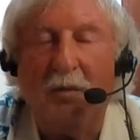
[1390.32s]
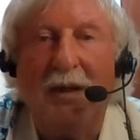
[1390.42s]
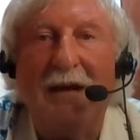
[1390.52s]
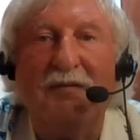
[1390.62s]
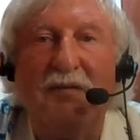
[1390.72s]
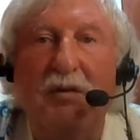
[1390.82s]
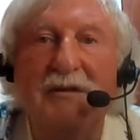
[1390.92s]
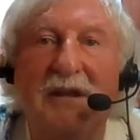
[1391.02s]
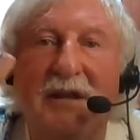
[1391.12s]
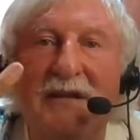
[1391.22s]
we have 4
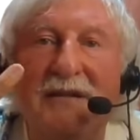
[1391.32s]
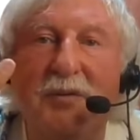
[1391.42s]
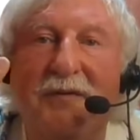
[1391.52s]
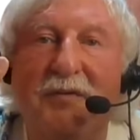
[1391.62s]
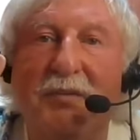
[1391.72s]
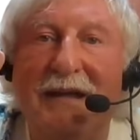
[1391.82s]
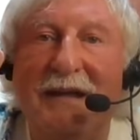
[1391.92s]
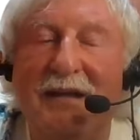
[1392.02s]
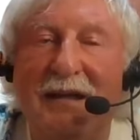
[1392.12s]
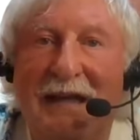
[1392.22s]
studies we've
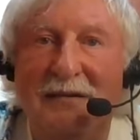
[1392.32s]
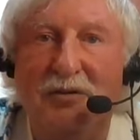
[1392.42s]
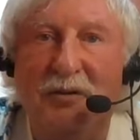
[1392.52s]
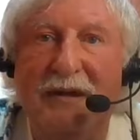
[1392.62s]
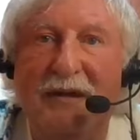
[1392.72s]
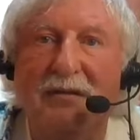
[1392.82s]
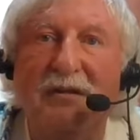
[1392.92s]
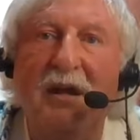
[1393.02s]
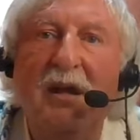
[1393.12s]
completed in the last 2 years.